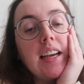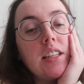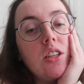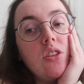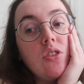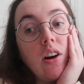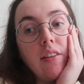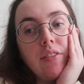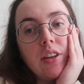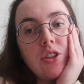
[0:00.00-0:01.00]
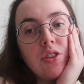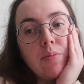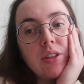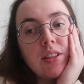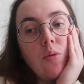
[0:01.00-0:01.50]
i did not finish the
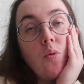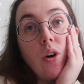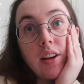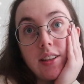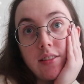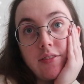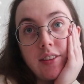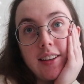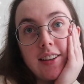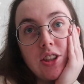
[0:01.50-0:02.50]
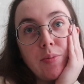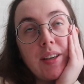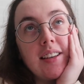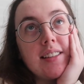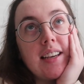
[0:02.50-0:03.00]
books i wanted to finish
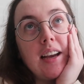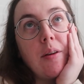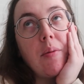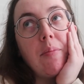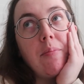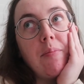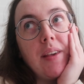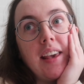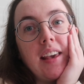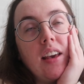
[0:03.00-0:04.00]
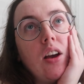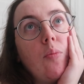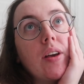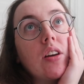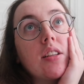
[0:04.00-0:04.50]
because i'm me oh
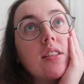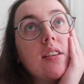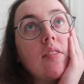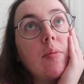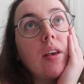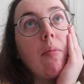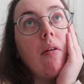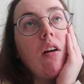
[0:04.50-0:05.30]
my god it's 7 p.m